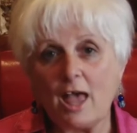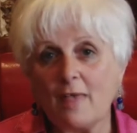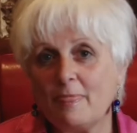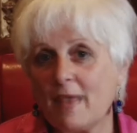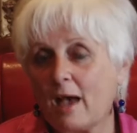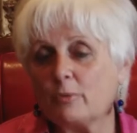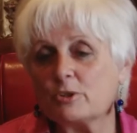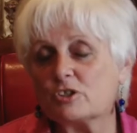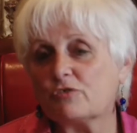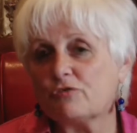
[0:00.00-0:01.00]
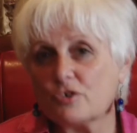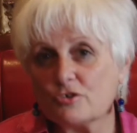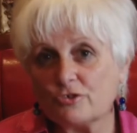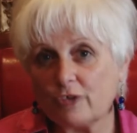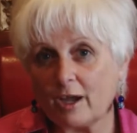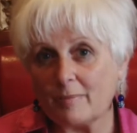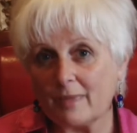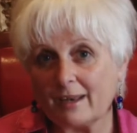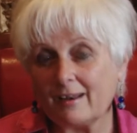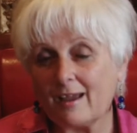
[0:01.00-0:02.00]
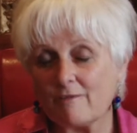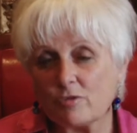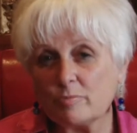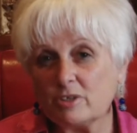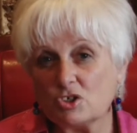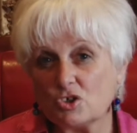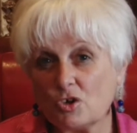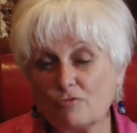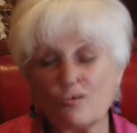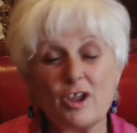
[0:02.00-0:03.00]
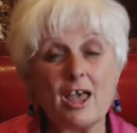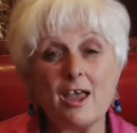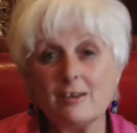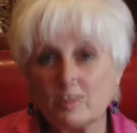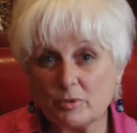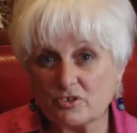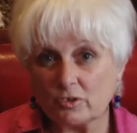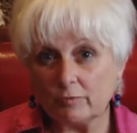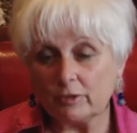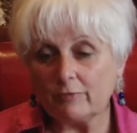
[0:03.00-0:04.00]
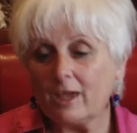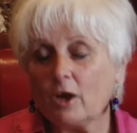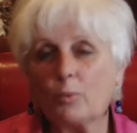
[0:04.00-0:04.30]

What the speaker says: And that was the first time that had ever been shown for any preservative,